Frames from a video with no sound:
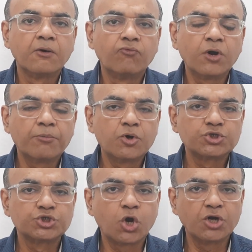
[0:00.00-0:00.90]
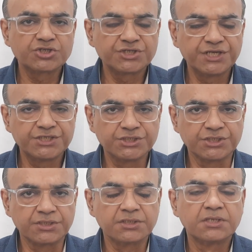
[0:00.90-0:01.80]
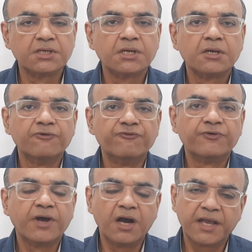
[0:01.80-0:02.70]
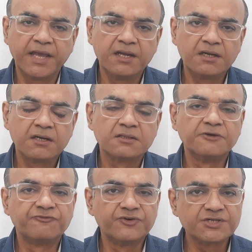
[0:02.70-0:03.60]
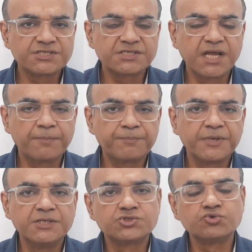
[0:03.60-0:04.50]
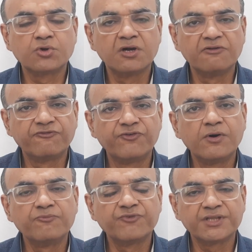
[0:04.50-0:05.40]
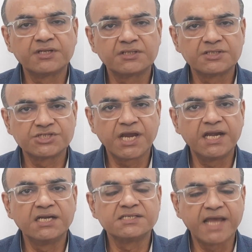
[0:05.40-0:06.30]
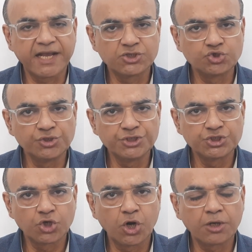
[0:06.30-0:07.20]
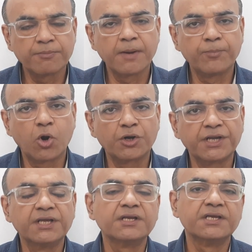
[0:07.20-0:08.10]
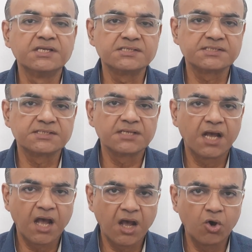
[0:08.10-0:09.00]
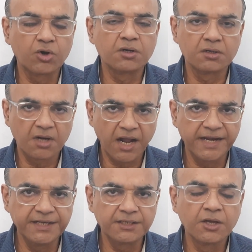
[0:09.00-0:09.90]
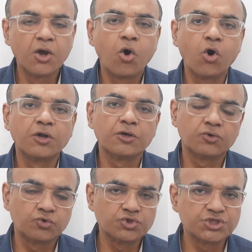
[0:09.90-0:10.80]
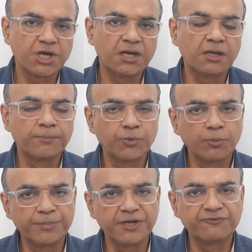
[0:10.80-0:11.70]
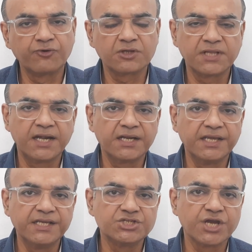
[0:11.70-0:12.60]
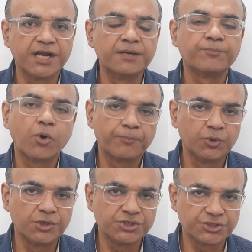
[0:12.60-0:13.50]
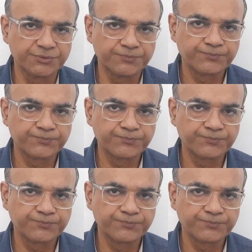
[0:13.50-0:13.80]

What about short stature? Again, the first step is to confirm whether the child is actually short by plotting his or her height on a growth chart appropriate for that age and population.